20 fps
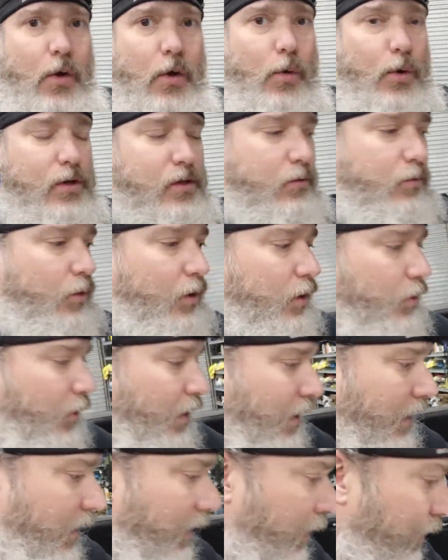well,
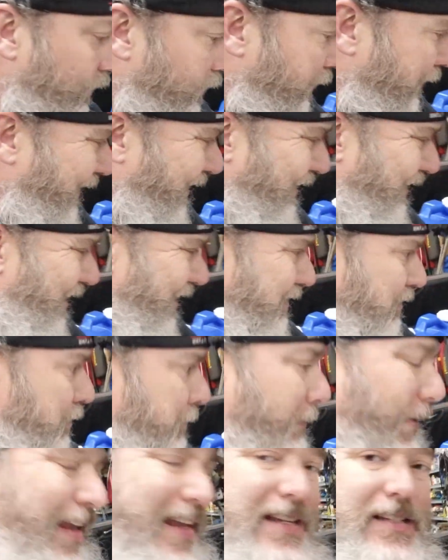I got a lot of
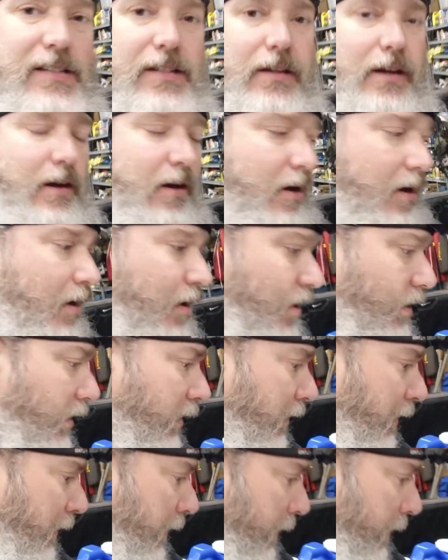space in here,